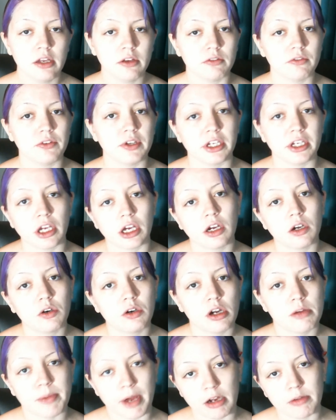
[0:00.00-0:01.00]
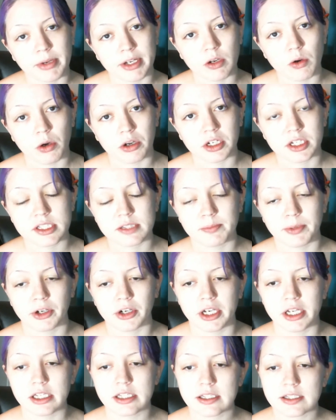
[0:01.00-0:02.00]
video about my court
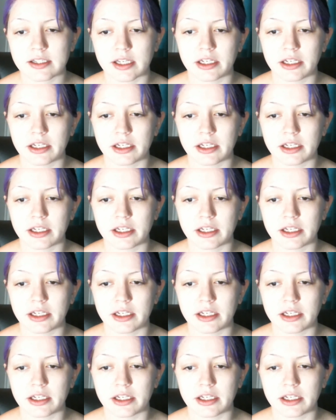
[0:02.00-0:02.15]
experience,